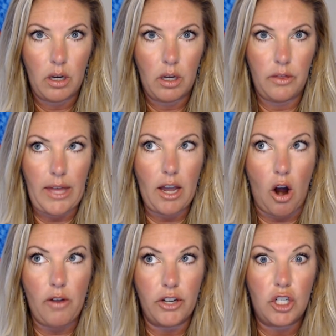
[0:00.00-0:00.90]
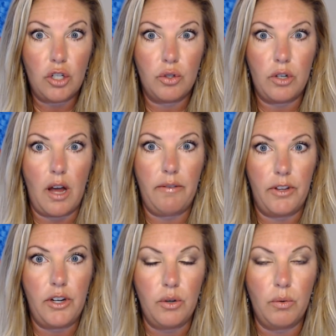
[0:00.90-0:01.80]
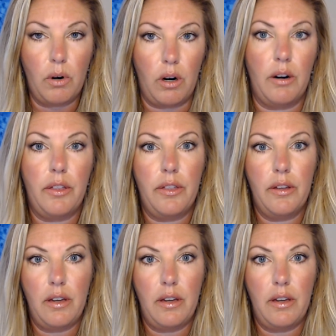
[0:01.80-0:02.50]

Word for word: they are the children of the new earth.